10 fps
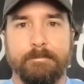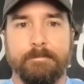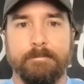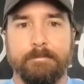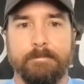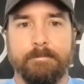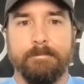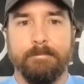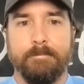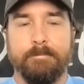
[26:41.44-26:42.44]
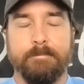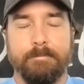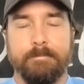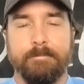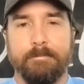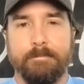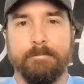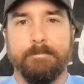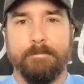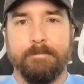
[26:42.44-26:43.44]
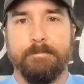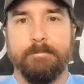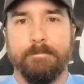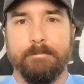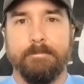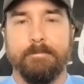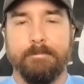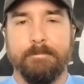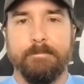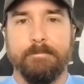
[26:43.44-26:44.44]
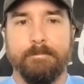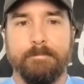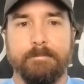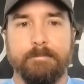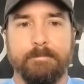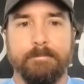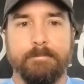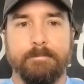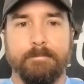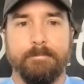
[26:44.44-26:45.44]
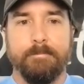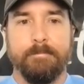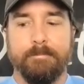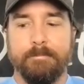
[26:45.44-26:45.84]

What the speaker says: This person isn't speaking.